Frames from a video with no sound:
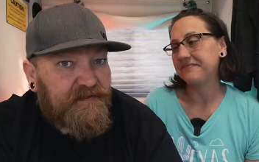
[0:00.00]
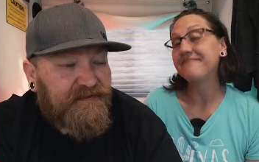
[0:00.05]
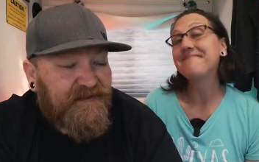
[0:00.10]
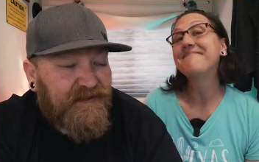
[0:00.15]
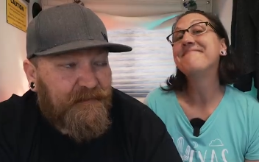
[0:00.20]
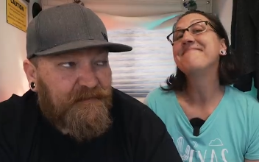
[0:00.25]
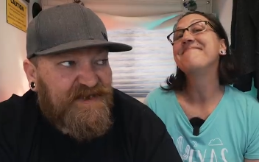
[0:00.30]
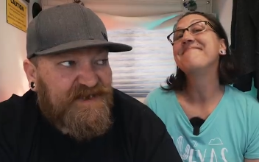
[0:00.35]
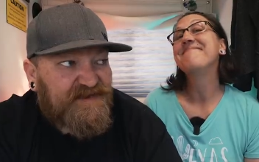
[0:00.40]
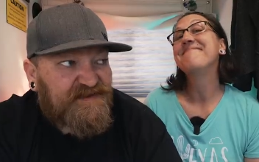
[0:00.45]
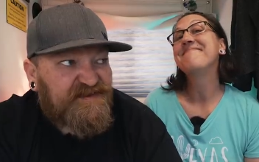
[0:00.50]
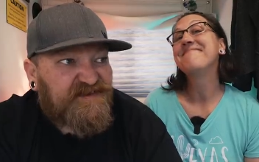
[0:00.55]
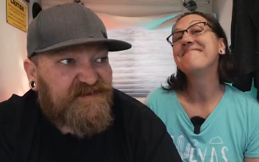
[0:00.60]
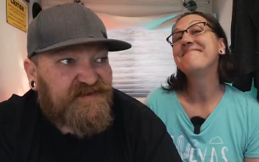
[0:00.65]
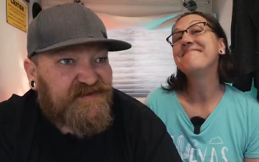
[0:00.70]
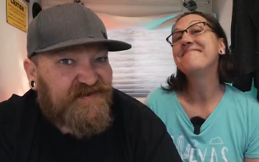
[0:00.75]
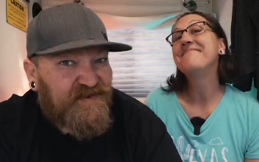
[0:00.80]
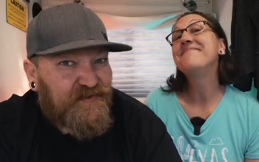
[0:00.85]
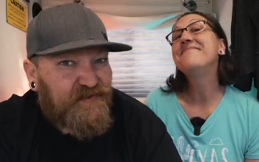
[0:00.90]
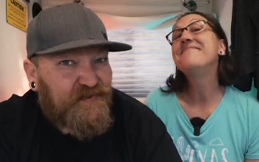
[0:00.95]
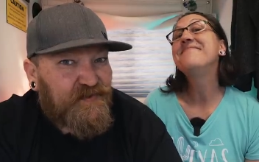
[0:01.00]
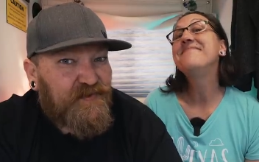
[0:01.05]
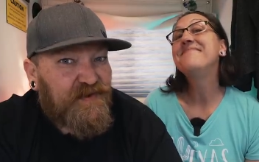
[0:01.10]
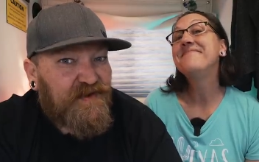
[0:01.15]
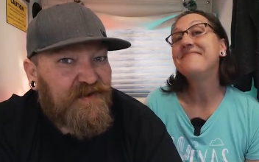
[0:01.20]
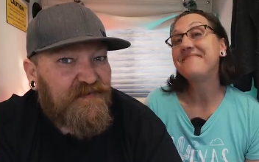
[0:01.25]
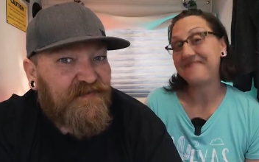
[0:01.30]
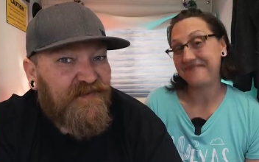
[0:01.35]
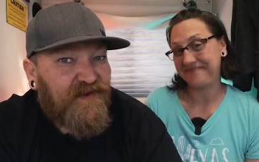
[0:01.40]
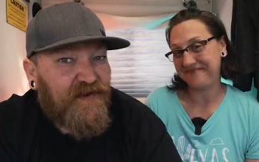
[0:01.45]
Speaker 1: That means do
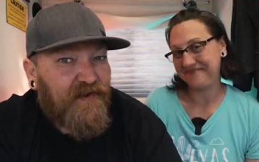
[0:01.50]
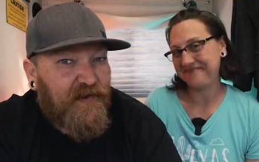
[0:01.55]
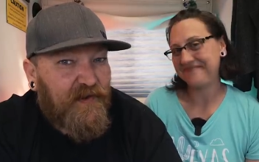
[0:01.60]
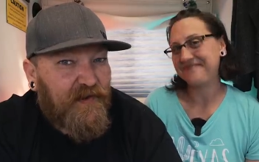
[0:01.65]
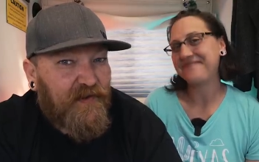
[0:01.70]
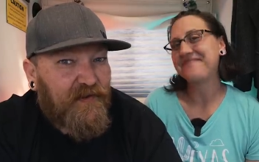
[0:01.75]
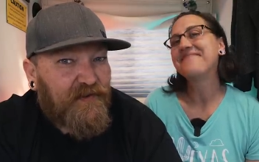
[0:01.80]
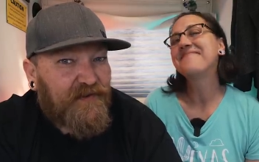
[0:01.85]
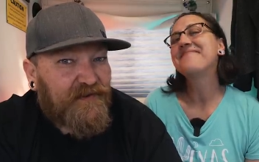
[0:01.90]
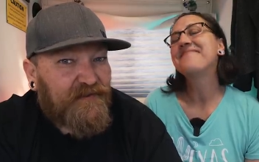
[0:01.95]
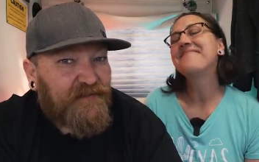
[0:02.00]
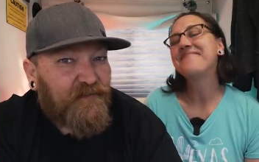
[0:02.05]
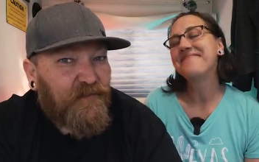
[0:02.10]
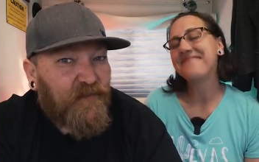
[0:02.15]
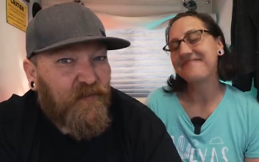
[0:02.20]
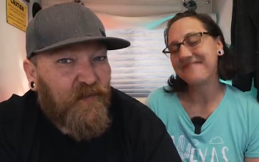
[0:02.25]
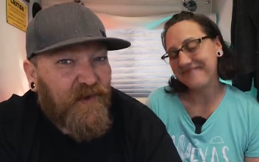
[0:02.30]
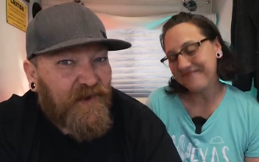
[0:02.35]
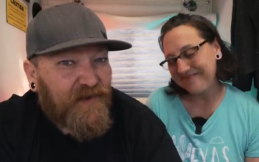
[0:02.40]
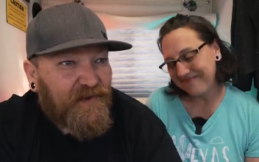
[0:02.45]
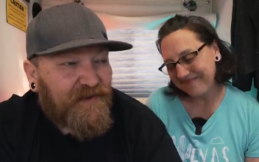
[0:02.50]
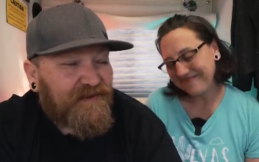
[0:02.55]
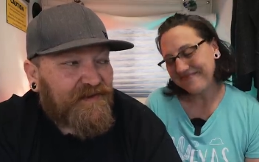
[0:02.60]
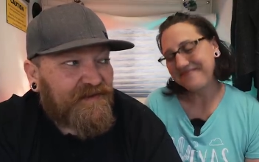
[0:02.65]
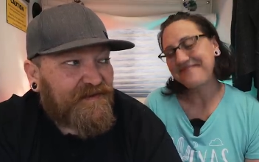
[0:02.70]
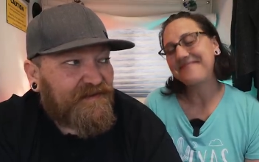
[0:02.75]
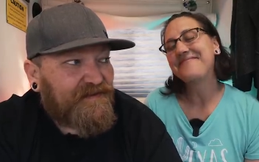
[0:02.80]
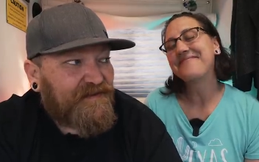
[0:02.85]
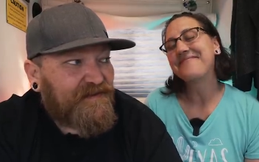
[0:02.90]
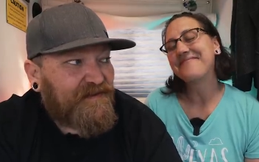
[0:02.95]
the hard work
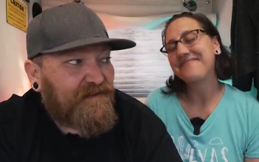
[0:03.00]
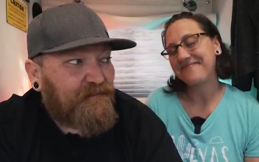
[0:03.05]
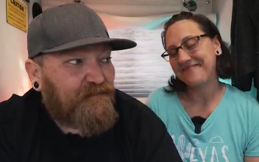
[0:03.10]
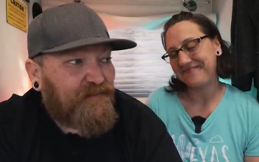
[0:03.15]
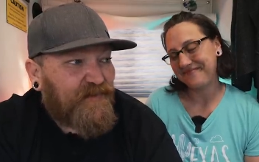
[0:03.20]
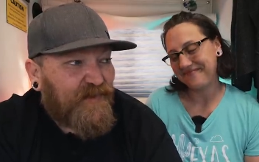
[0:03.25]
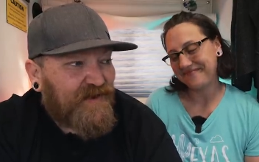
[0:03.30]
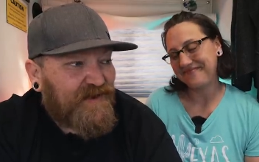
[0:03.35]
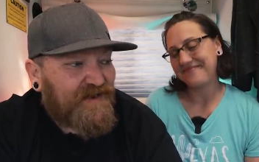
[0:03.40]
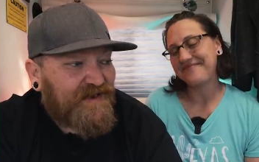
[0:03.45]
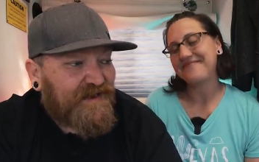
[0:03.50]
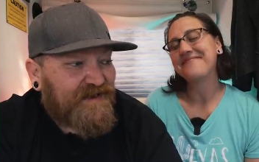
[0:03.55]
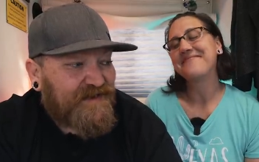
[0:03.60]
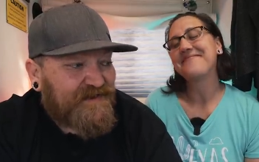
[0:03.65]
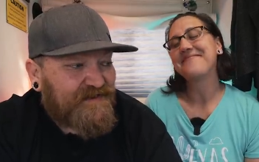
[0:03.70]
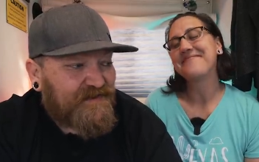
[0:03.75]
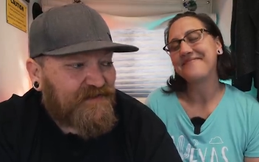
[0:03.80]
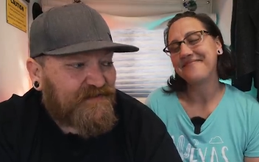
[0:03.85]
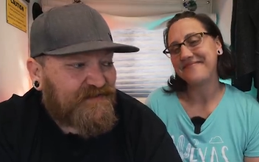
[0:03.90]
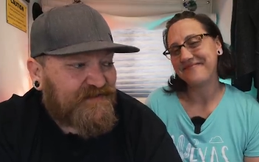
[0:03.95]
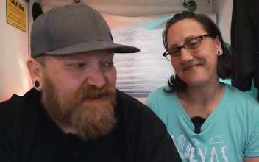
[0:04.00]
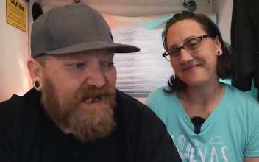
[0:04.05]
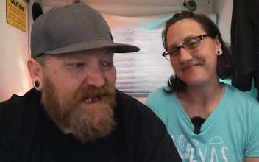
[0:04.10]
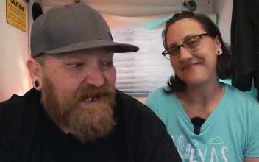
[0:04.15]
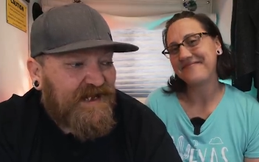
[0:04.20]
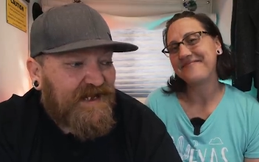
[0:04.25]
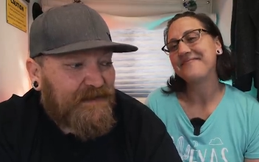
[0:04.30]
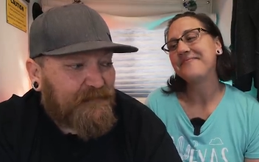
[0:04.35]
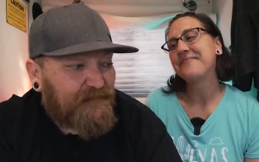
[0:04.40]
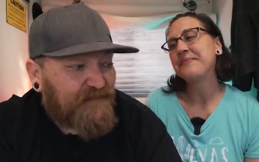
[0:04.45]
put in your
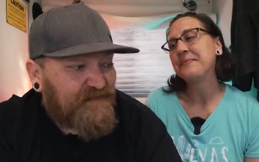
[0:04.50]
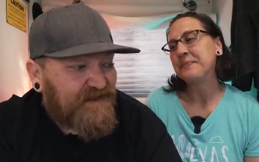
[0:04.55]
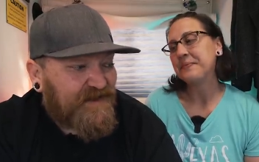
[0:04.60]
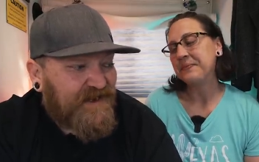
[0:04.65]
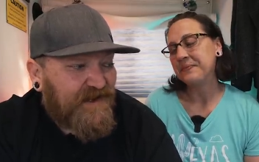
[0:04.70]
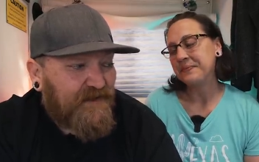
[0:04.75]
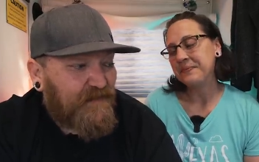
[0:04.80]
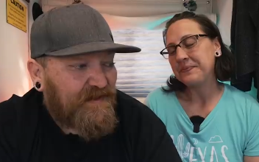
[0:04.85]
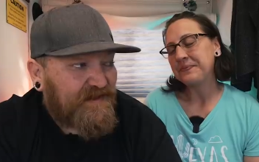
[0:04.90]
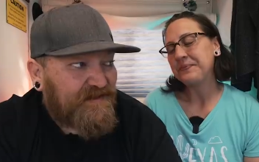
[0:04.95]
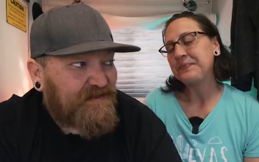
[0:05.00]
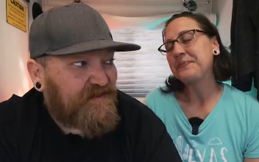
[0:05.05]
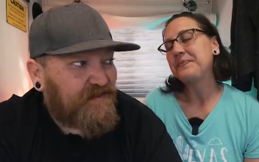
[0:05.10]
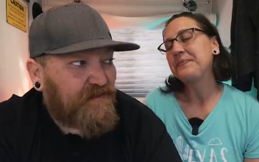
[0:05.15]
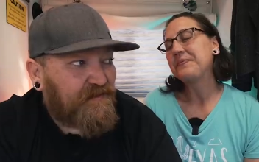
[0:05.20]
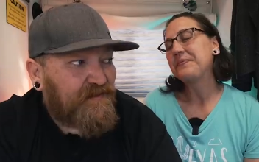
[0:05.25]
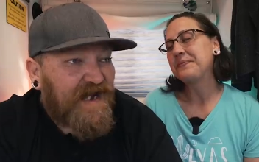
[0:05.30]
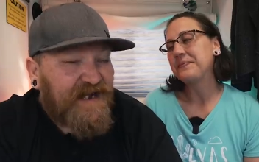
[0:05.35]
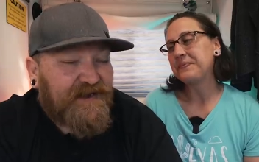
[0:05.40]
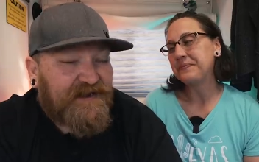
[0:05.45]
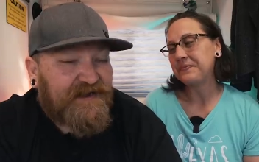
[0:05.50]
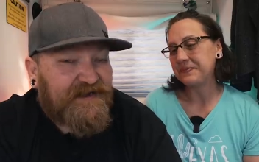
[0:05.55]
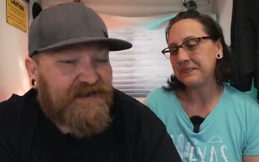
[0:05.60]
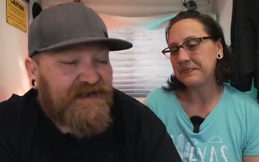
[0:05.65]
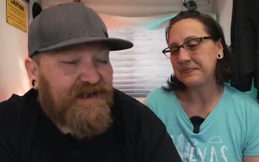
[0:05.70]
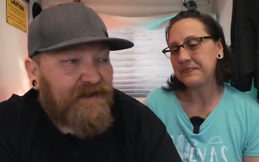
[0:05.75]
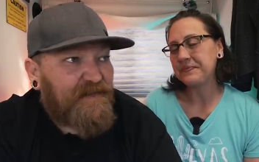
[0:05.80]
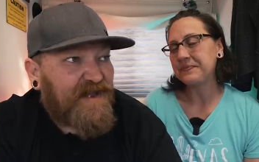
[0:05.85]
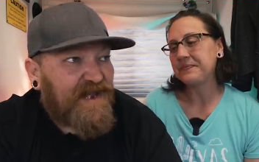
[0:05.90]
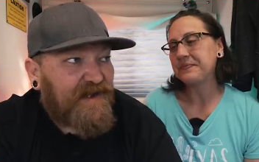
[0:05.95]
time. You know, it, you're not going to
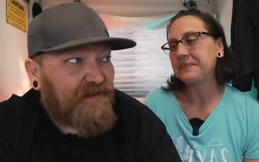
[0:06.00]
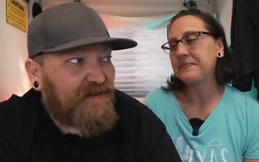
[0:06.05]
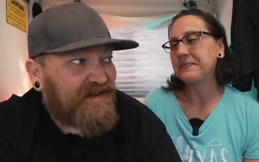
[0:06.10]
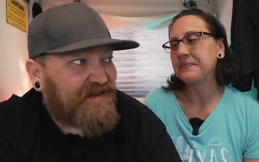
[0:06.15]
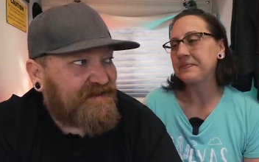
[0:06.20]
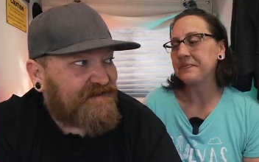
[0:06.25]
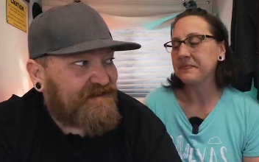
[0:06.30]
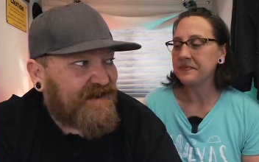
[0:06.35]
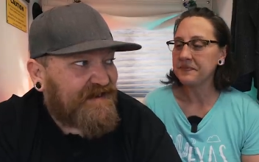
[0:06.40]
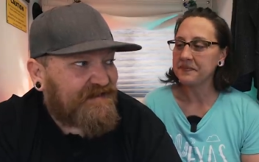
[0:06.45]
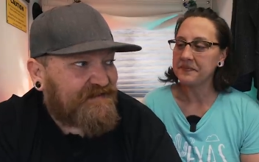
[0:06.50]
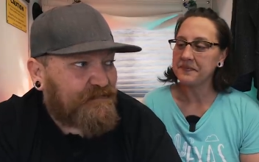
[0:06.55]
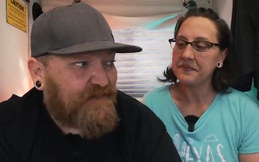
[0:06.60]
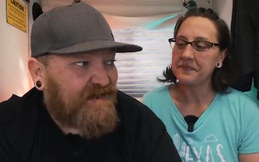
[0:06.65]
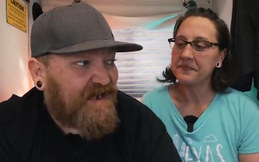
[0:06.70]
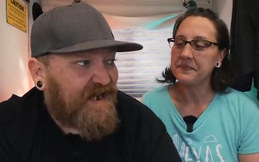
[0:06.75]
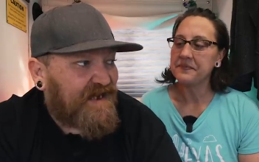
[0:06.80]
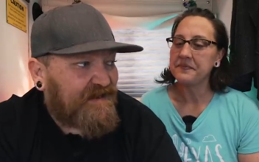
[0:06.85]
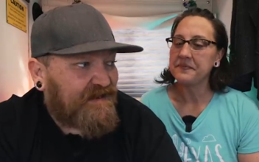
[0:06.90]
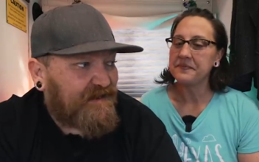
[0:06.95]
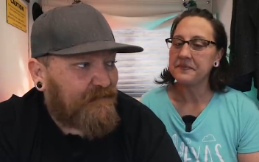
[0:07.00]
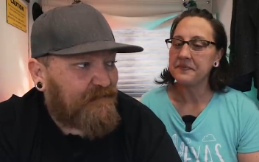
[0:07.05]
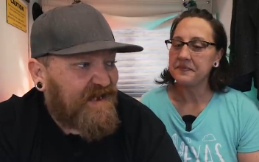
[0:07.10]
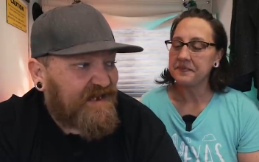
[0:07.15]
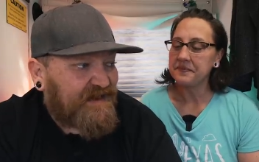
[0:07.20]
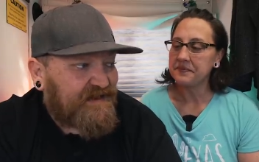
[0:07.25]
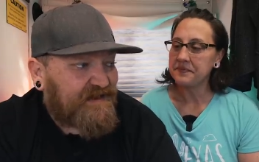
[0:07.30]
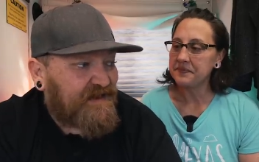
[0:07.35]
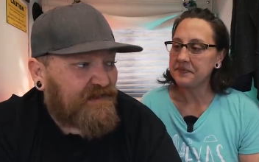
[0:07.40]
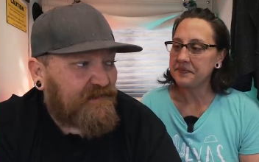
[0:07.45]
come out into expediting and
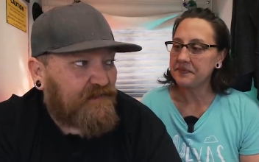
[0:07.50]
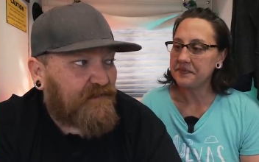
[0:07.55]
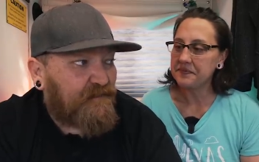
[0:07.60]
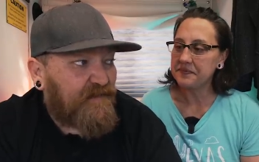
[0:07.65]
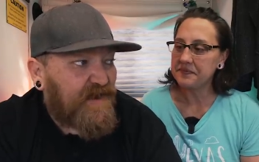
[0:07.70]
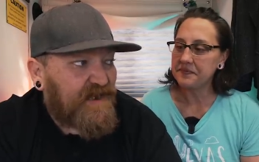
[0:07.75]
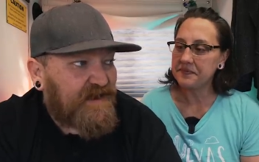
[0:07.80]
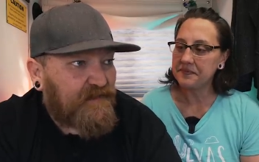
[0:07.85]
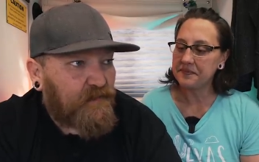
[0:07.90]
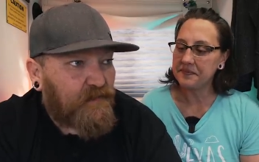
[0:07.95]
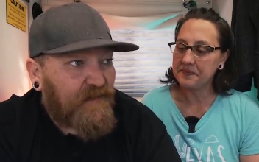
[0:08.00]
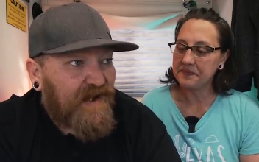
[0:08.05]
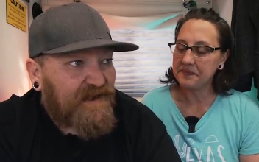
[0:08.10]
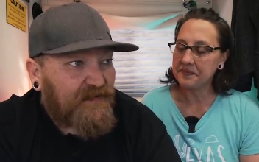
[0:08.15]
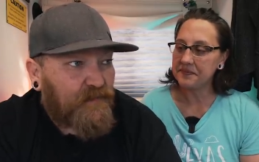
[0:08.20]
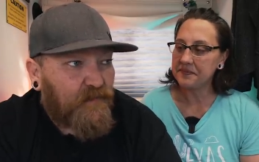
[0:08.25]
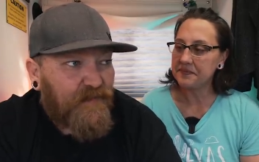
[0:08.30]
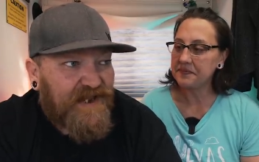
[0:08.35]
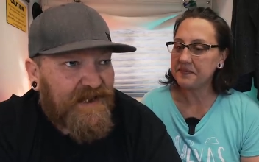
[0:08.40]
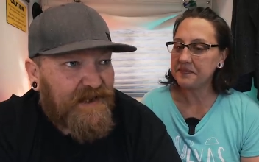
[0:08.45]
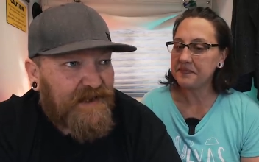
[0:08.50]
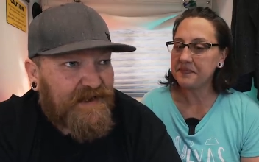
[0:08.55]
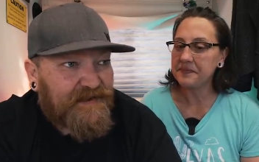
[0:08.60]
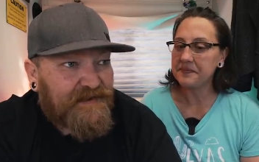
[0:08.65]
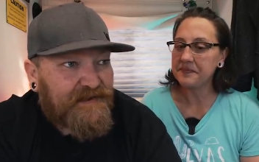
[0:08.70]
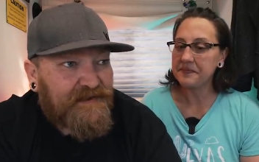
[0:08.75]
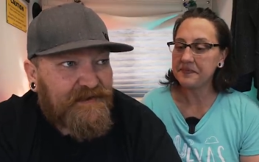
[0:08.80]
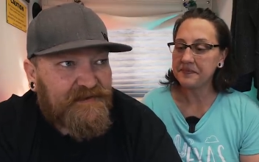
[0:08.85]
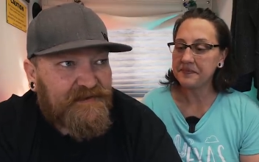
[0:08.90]
make killer money right away